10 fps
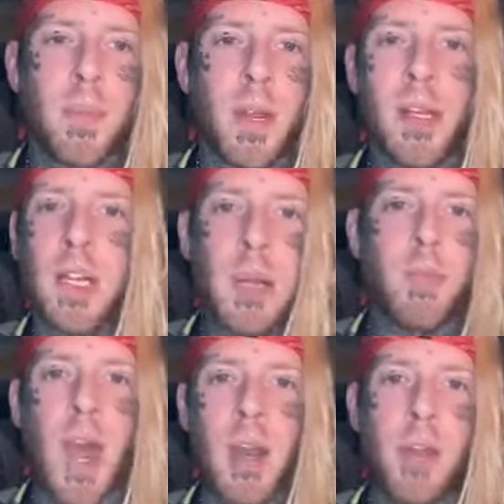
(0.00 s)
and
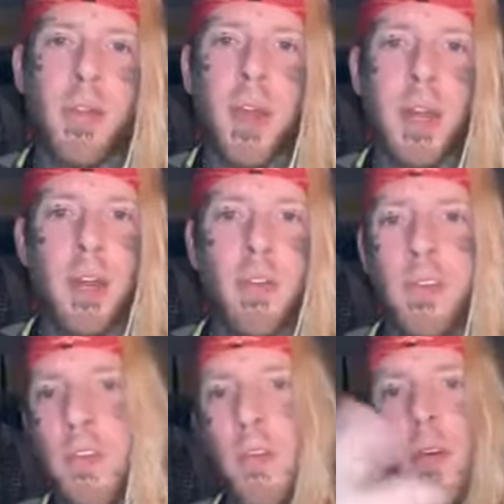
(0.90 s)
keep that a thing
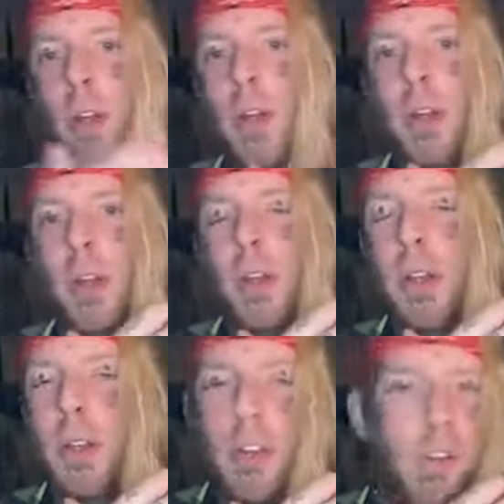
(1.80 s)
for
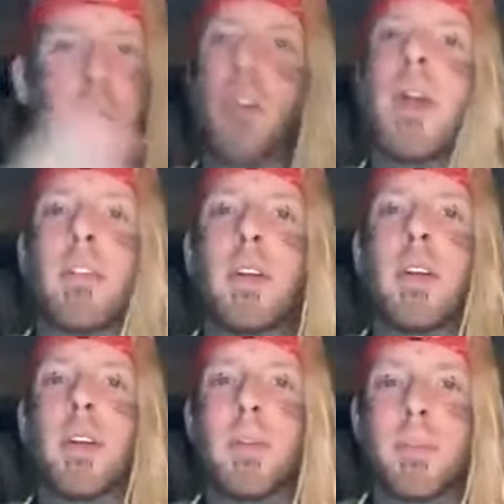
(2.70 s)

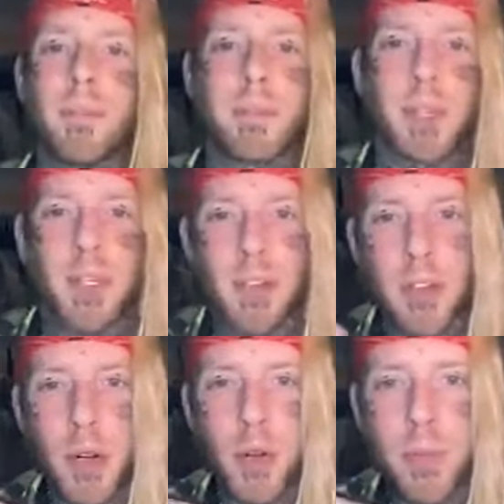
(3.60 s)
forever.
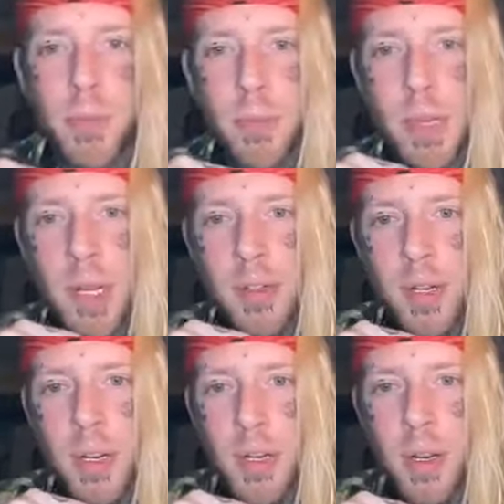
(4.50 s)
So that's it.